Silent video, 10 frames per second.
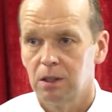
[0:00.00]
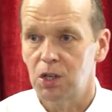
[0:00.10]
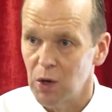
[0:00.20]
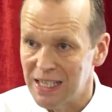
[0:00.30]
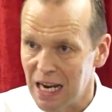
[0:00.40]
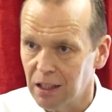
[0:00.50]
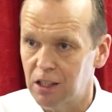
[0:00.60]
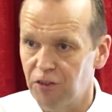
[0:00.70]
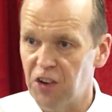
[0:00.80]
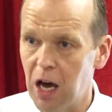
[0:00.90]
to
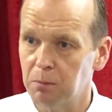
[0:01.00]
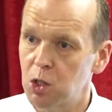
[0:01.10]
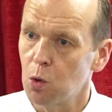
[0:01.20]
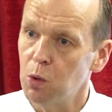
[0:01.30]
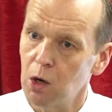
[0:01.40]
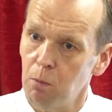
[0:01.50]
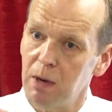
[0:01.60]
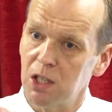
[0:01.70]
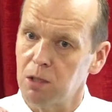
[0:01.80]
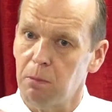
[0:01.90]
identify him so we don't
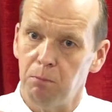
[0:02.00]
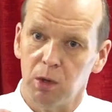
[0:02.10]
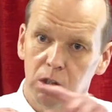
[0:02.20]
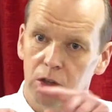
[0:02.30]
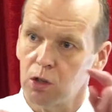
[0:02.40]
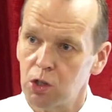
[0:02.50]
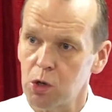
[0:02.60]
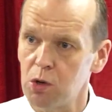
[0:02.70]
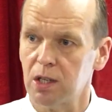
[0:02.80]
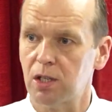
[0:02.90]
mix him up with other
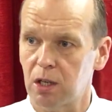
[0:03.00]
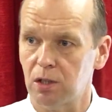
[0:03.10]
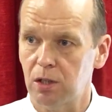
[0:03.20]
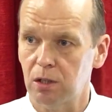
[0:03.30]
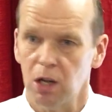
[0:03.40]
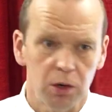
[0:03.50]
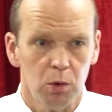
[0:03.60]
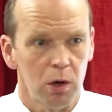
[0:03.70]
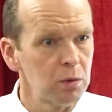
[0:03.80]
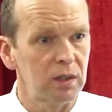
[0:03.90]
Judases. Nothing
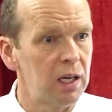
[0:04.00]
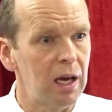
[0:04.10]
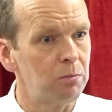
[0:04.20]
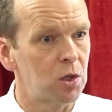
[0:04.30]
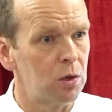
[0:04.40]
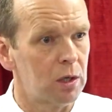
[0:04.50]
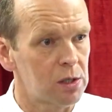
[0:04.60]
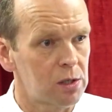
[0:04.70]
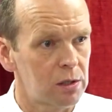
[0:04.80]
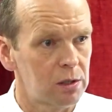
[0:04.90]
wrong with the name
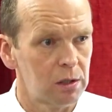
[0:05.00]
Judas.